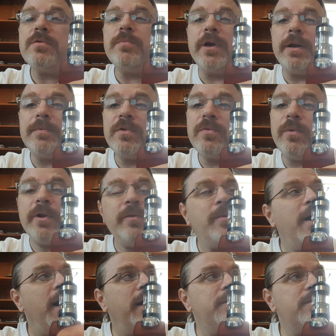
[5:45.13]
Bring it up to 20
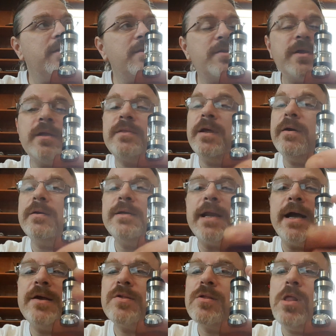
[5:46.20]
watts and sit there,
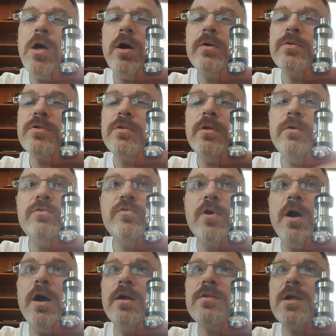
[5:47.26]
nice, long, slow
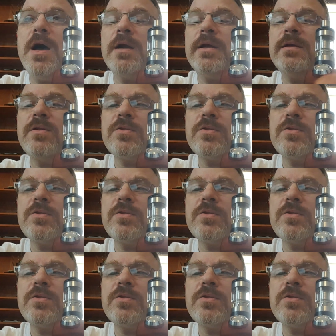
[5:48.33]
draws on it.